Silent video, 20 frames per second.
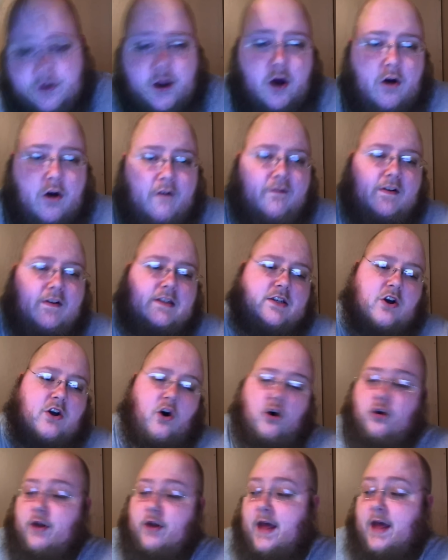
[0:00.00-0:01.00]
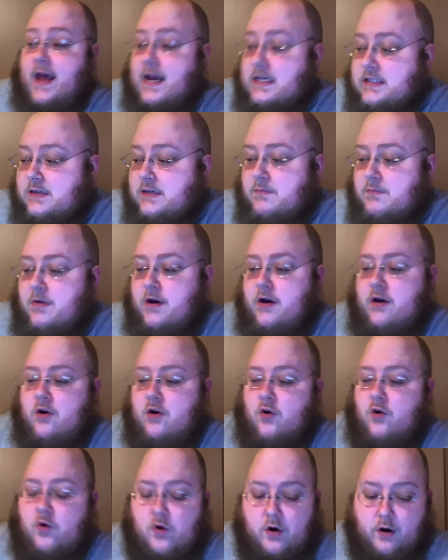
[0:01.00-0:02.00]
know if it's called eczema
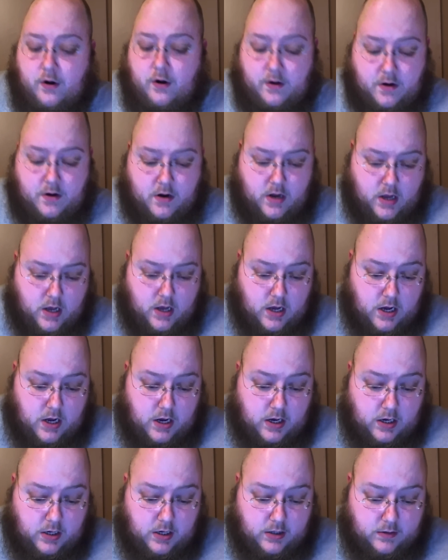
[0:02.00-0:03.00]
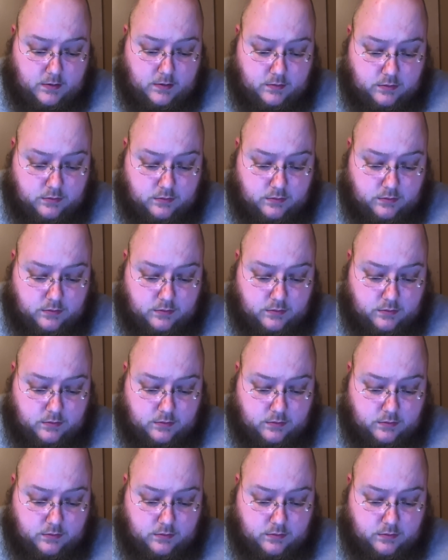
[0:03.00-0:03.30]
or uh,